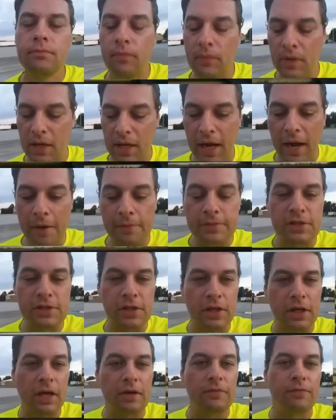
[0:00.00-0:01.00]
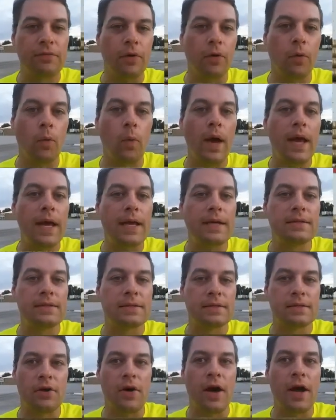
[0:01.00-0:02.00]
and I was looking for weights
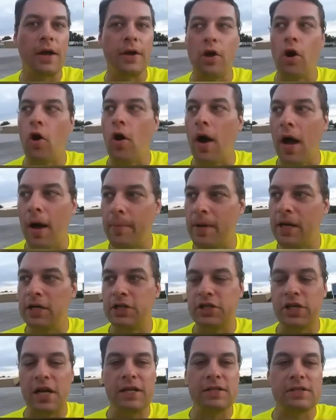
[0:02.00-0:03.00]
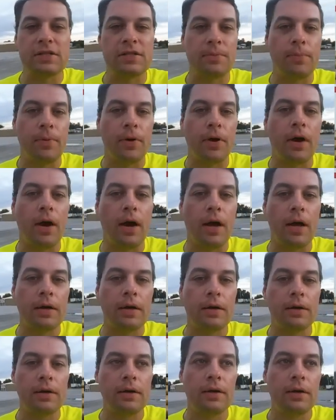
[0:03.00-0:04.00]
so I know how many chains to put on
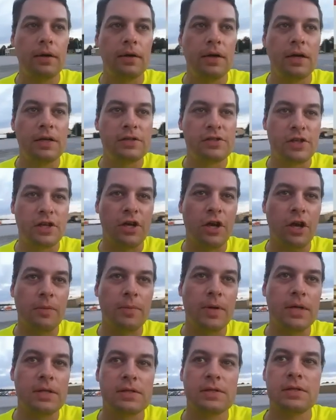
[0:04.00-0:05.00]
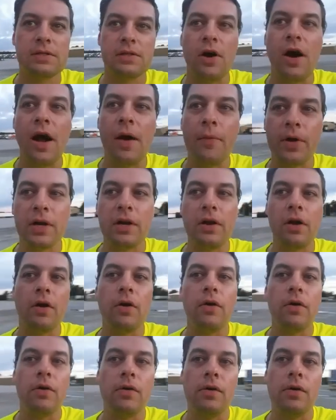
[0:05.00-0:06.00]
and securements, so I would know